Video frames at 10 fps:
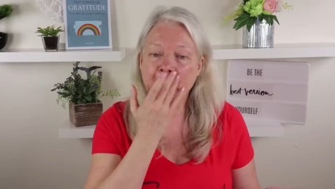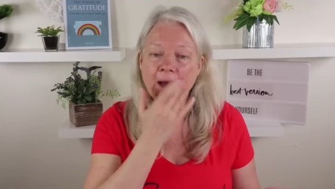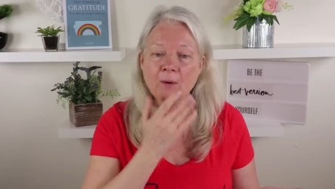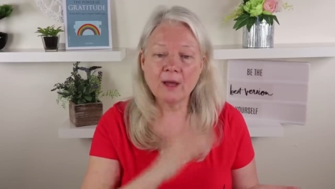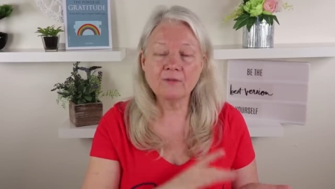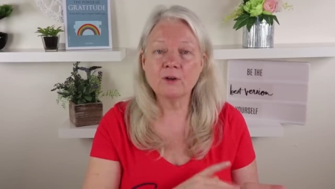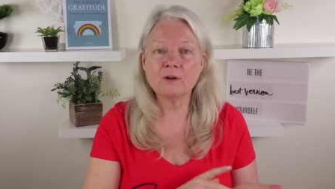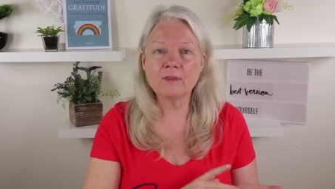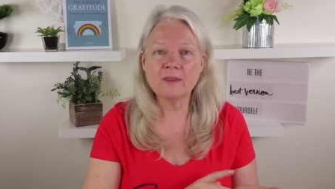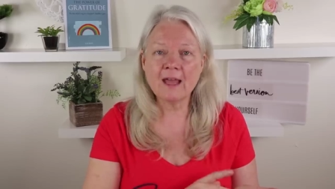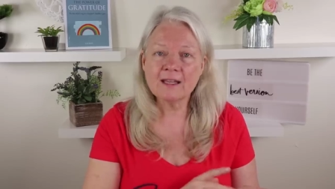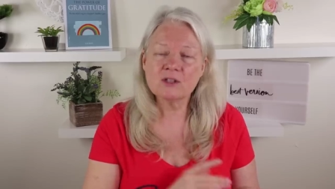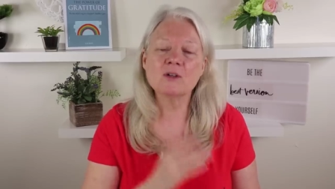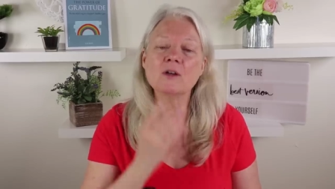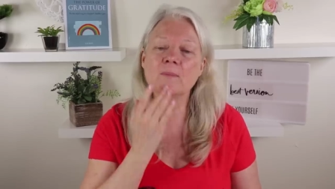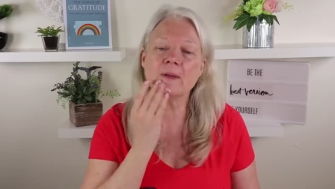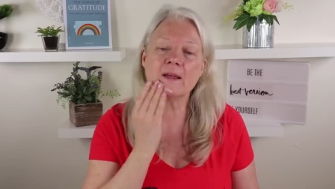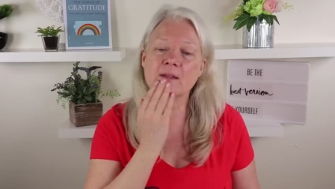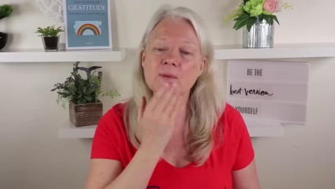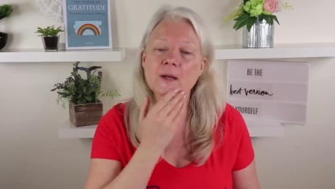However, that's good
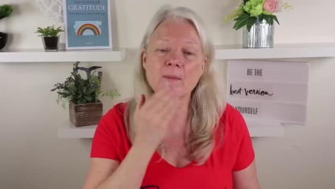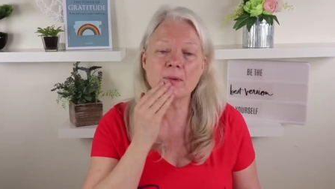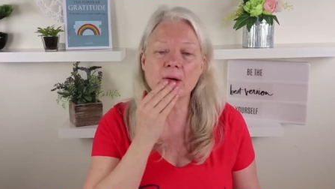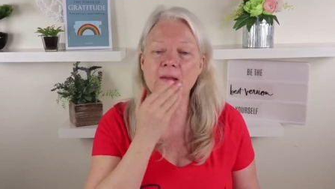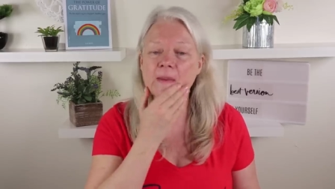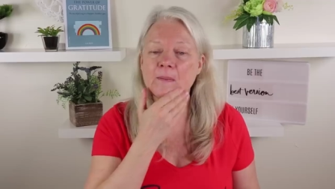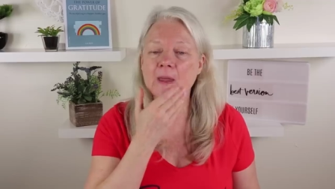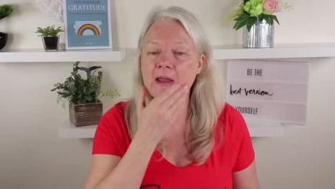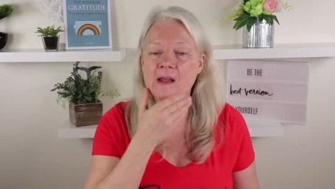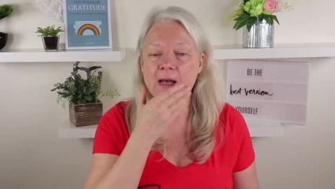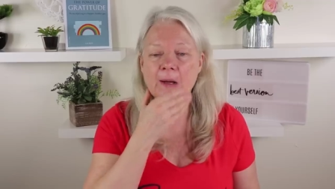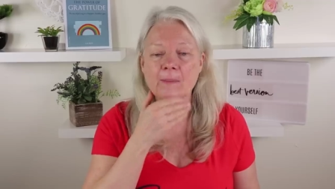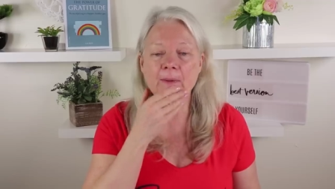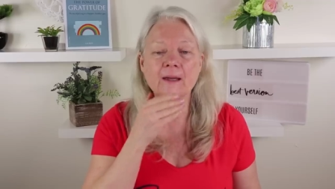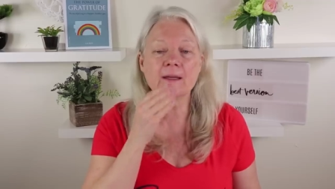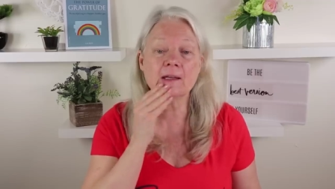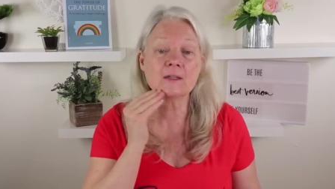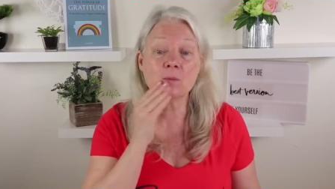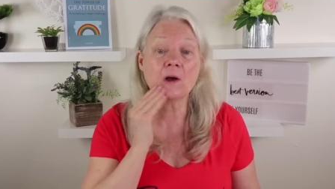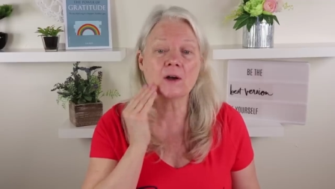because when I put on the makeup, and it
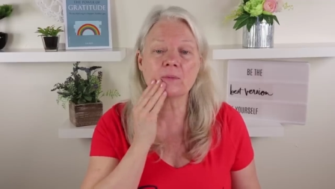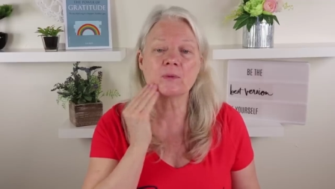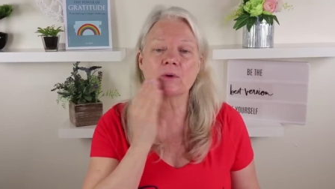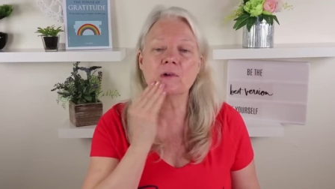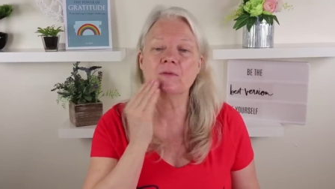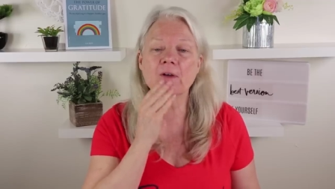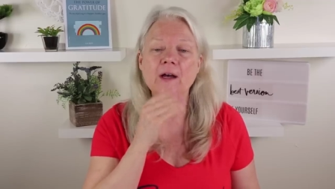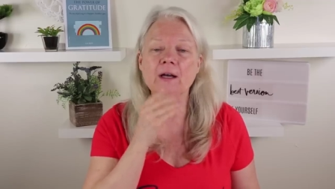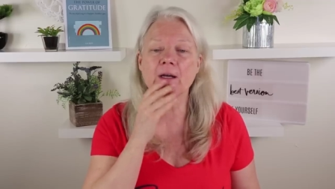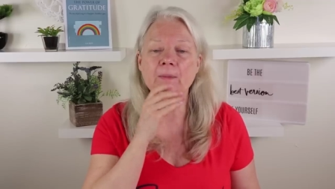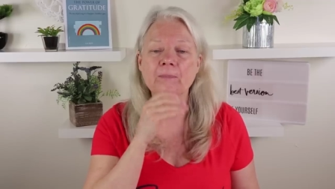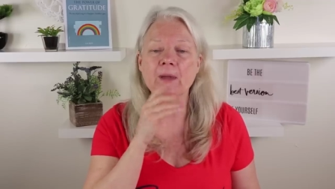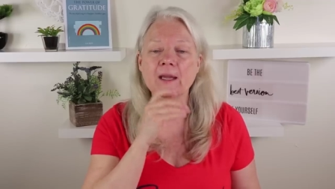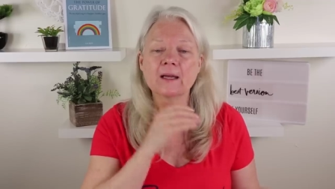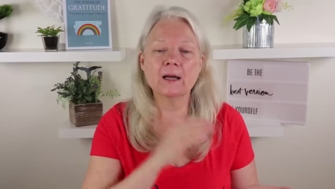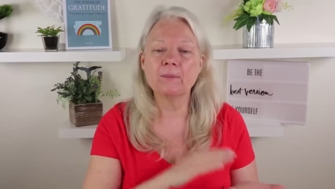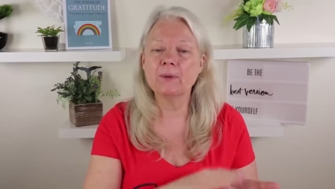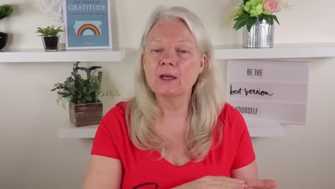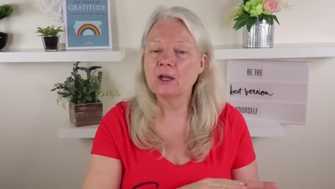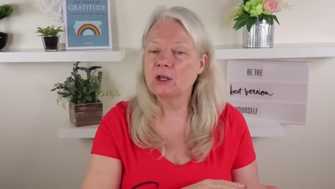is waterproof um, makeup,